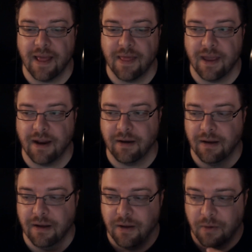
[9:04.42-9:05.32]
and then
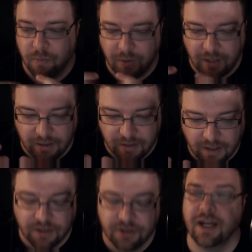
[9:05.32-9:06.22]
when
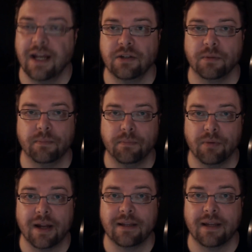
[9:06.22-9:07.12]
Nanachi has her
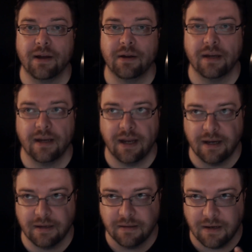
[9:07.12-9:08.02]
breakdown
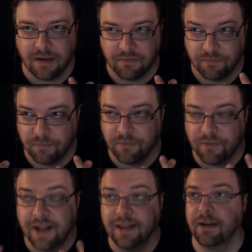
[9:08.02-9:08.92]
and
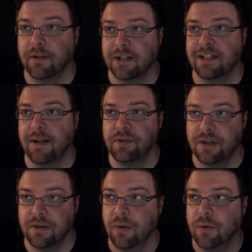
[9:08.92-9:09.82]
finally accepts
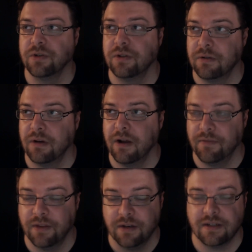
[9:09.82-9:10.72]
the emotion
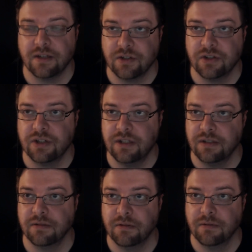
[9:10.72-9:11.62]
of the decision
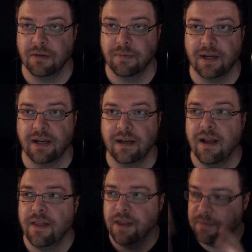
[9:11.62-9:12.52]
she's committing,
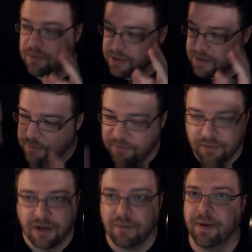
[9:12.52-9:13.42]
then the music comes
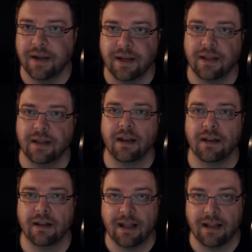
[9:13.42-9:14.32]
flooding back in,
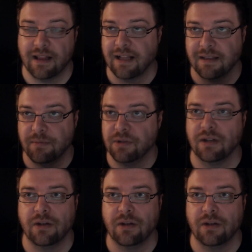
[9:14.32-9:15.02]
and that's the music